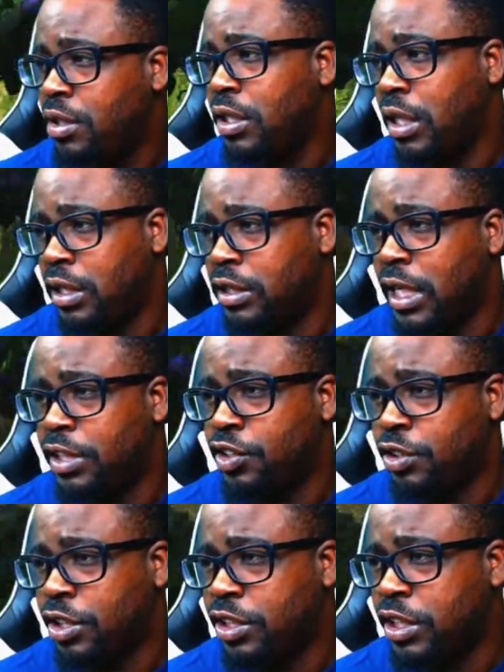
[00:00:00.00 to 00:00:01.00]
because as
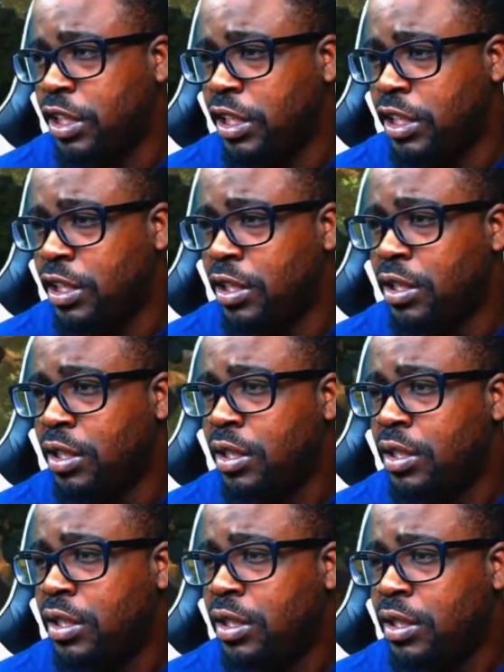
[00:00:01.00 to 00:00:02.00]
you can see,
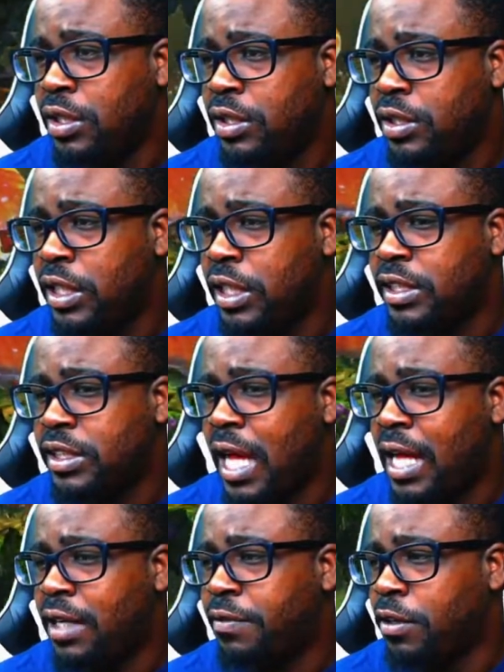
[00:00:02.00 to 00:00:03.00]
this
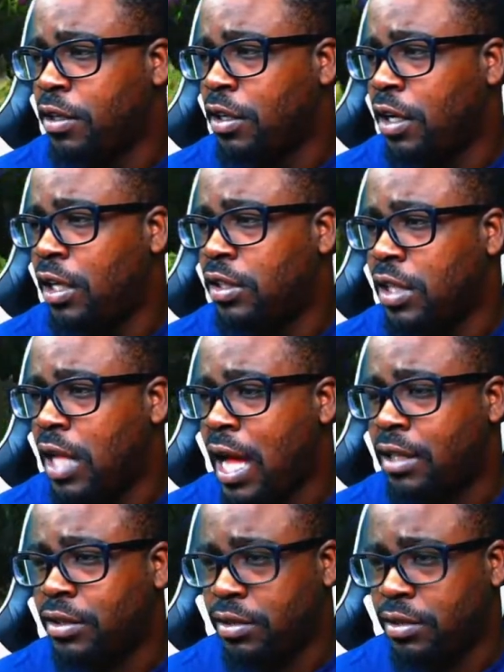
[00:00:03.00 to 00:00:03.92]
side of her unlocked